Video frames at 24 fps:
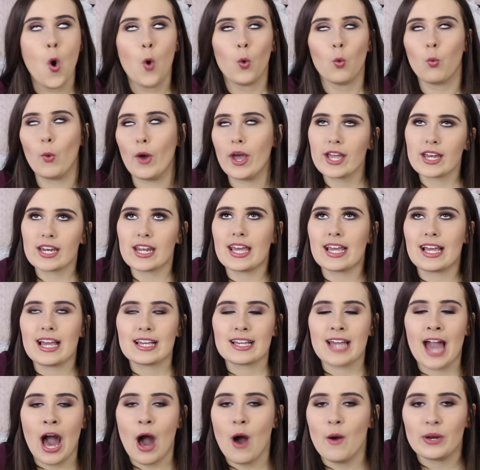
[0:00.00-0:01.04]
waiting
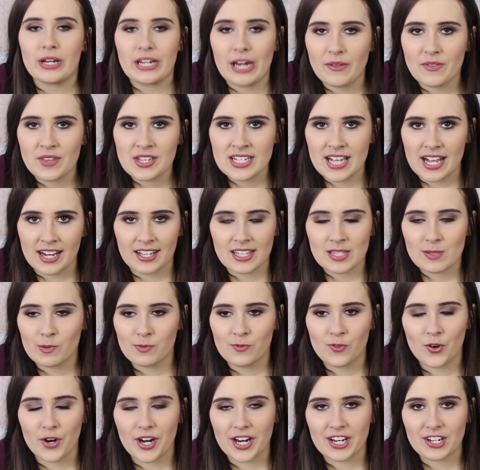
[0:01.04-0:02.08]
and counting down the seconds
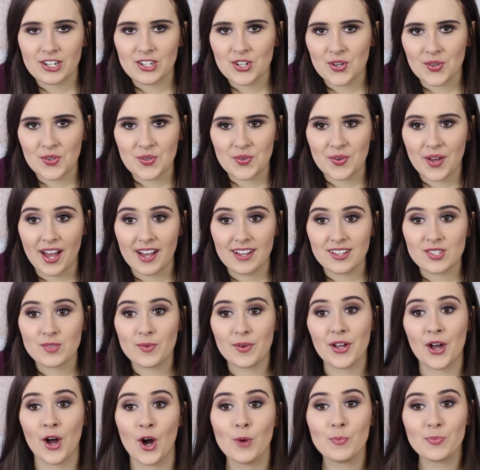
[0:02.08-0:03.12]
before I could show you guys. So
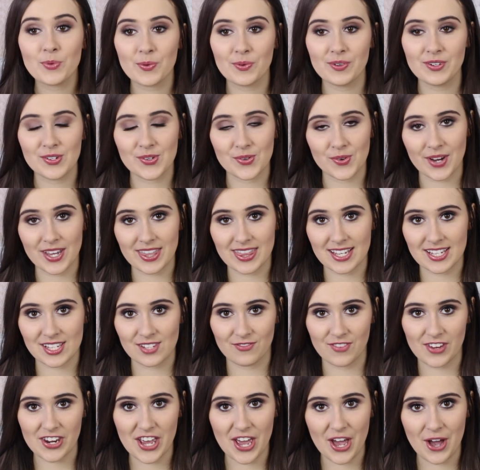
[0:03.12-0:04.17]
I hope you enjoyed
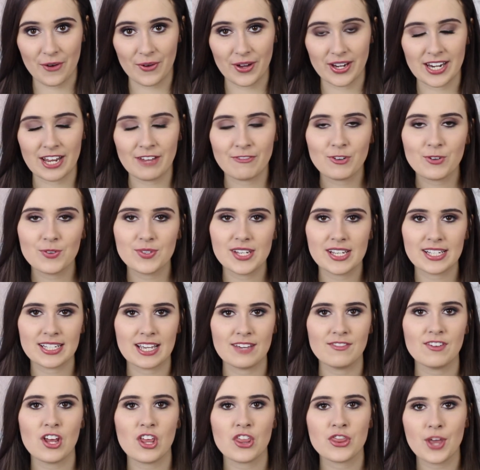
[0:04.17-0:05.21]
this video and if you did,
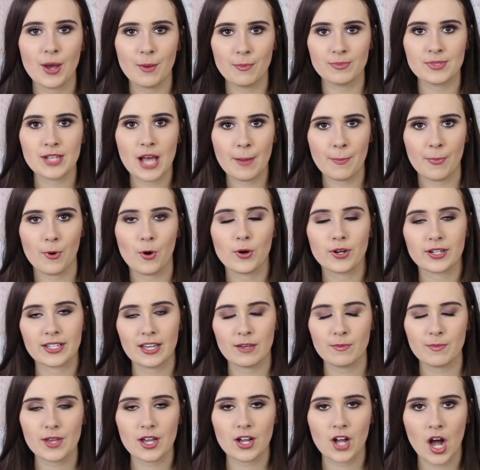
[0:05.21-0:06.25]
give it a thumbs up or
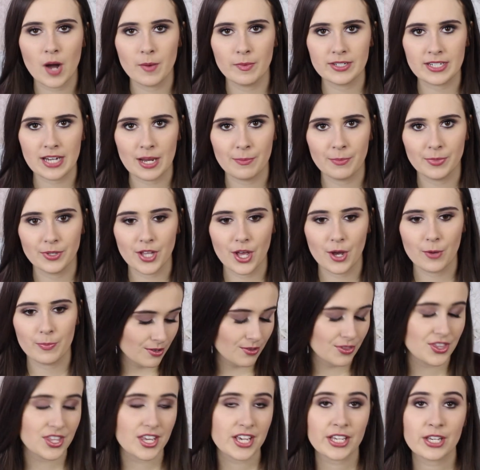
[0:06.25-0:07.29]
give me a comment down below.
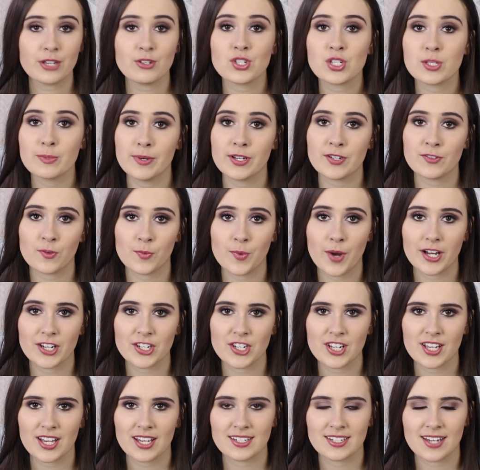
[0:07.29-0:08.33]
So thank you so much for
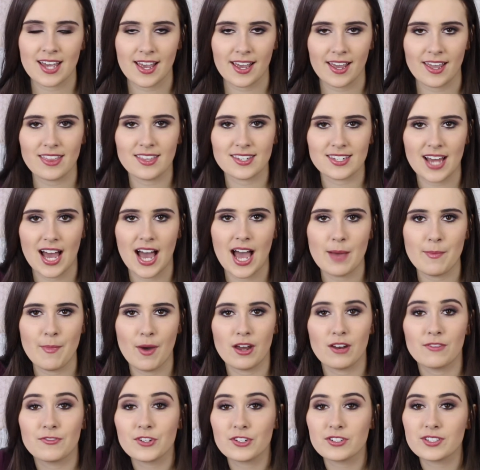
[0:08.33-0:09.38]
watching and taking the time
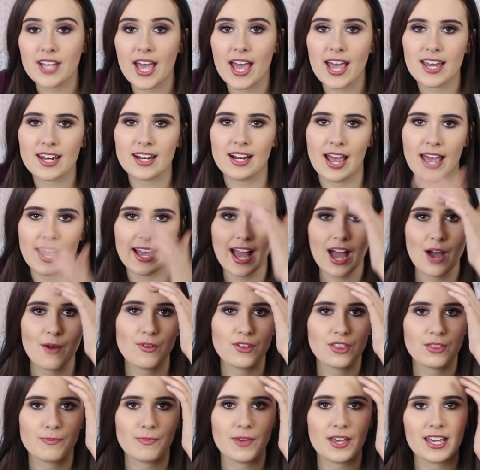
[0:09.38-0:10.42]
out of your day to hang out
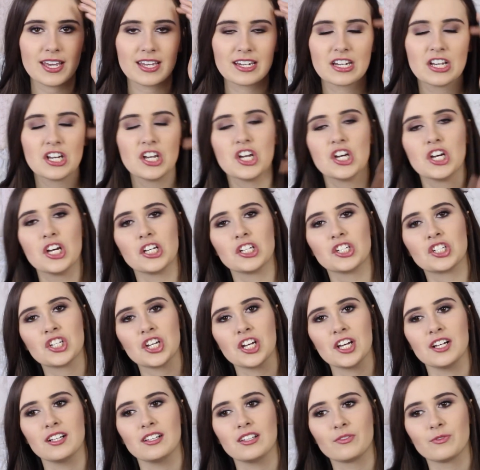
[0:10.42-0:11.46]
with me and
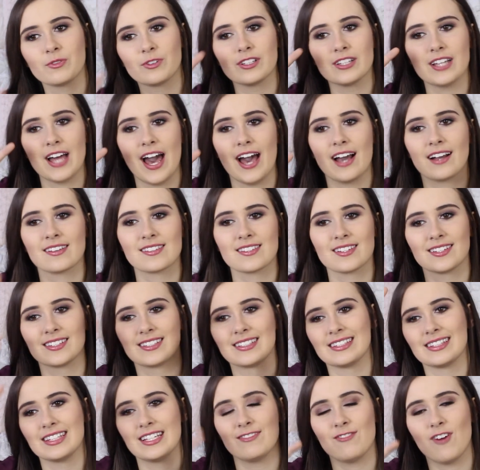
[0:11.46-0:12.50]
chill and relax
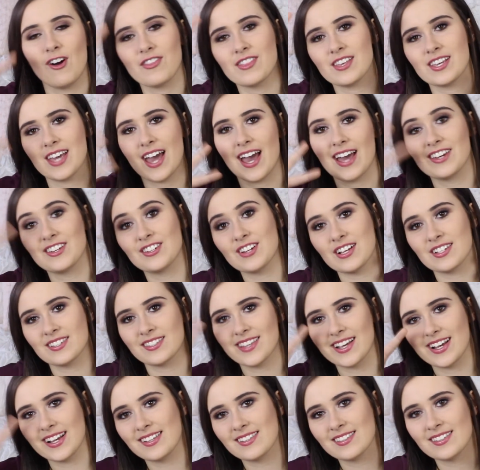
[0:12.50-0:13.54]
and live on the edge as
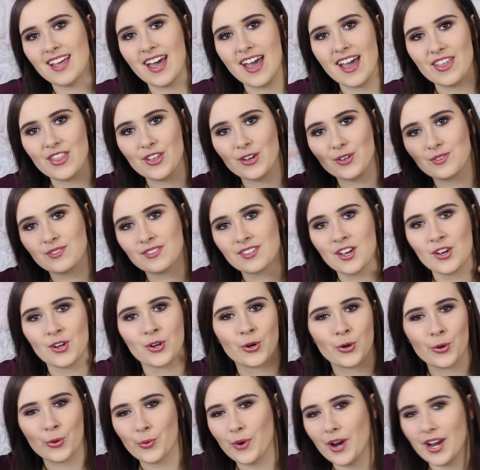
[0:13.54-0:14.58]
they say, those
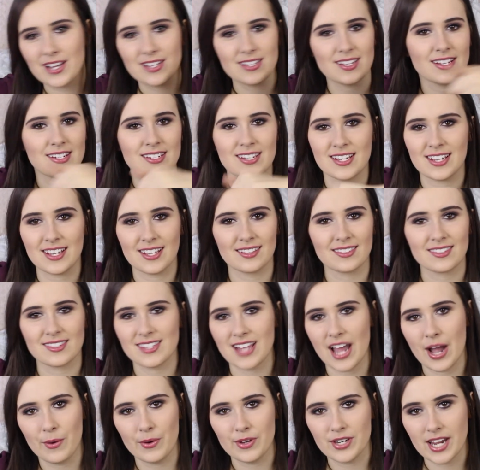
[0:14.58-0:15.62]
crazy teens
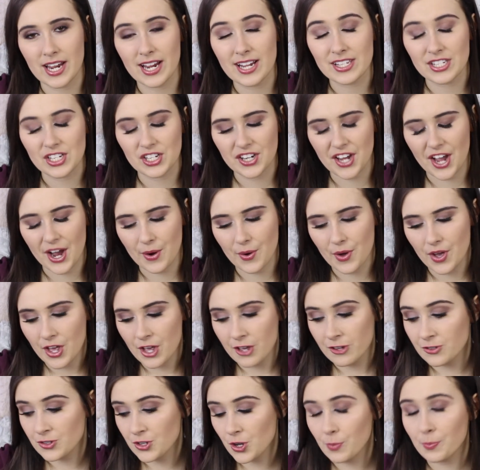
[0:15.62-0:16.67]
nowadays, you know?
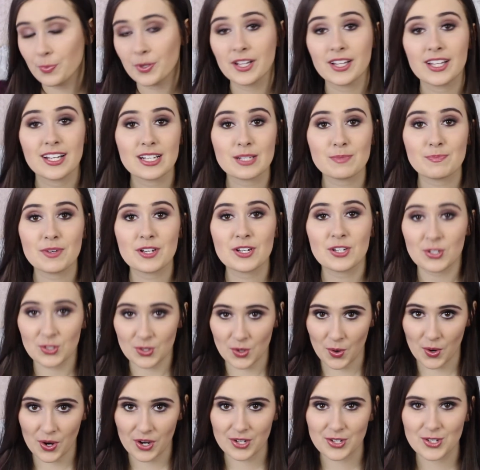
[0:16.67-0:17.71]
So please be
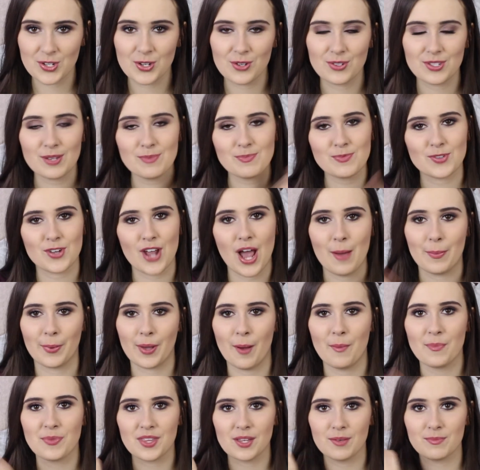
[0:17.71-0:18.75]
sure to subscribe,
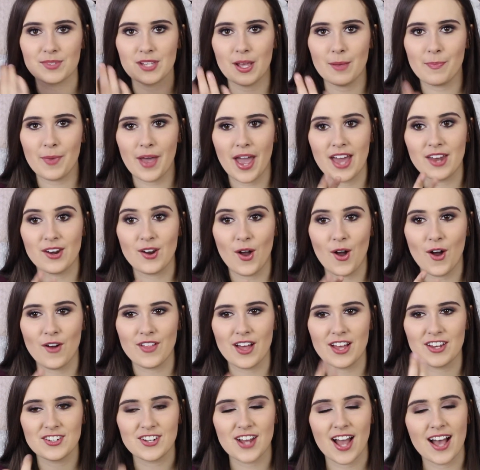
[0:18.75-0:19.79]
comment, thumbs up, and all
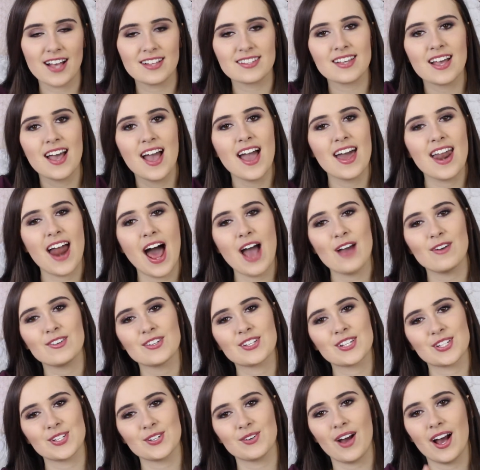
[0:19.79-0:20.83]
jazz. I will
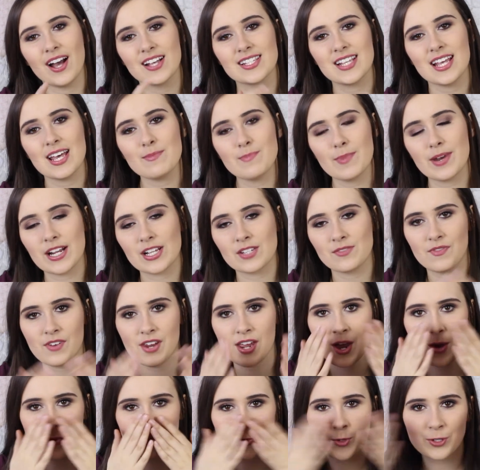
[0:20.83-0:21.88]
see you guys in my next
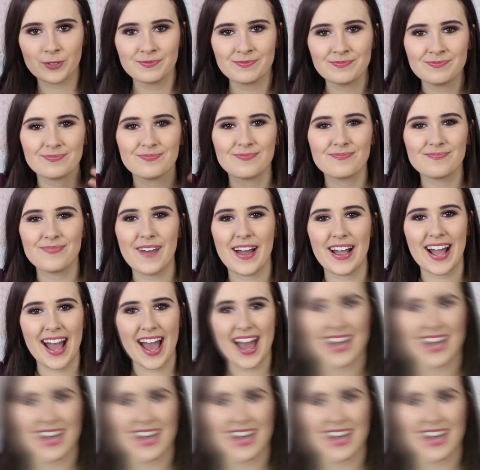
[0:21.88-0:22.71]
video. Bye